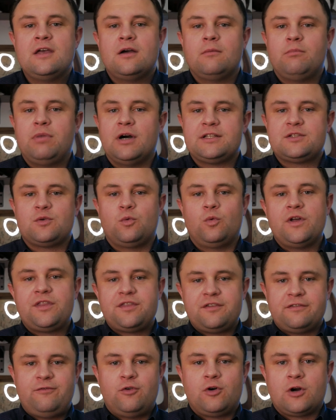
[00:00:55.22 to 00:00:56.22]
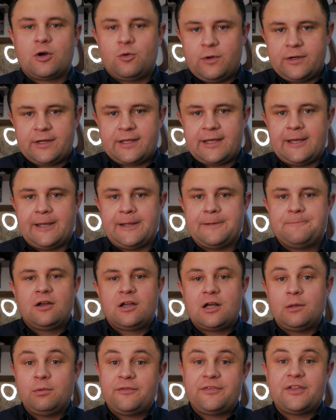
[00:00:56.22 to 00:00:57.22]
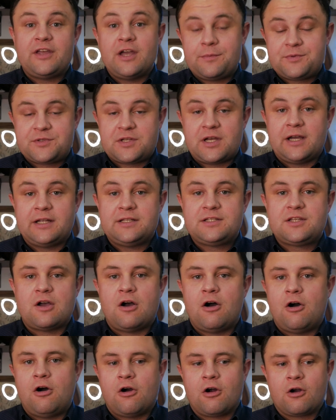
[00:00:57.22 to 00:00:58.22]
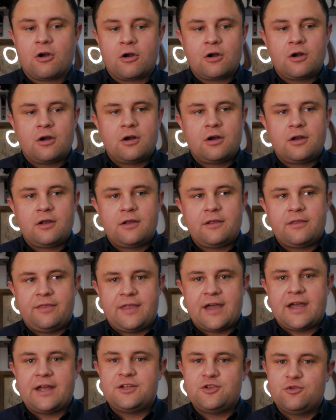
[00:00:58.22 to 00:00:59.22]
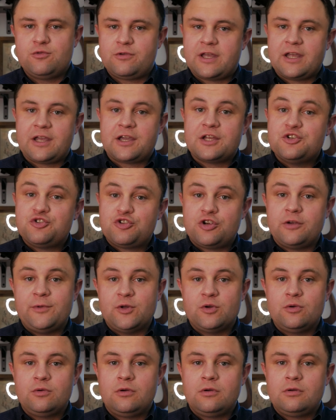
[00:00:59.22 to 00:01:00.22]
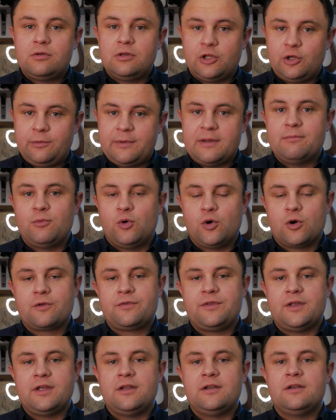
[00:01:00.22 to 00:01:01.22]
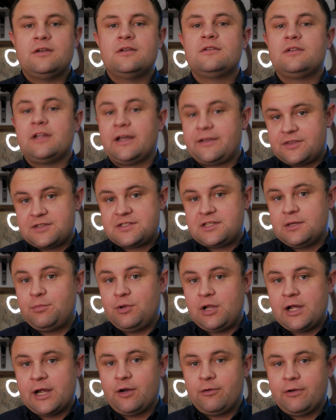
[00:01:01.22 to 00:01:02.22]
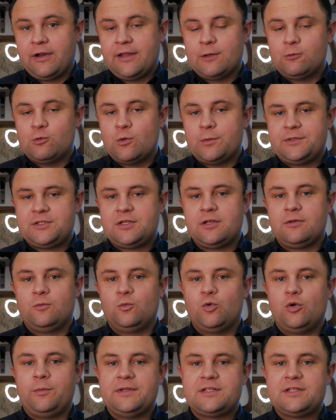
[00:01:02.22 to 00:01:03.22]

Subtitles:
But with the 401k, a couple of the upsides are that you can contribute a little bit more than like the simple IRA that we'll be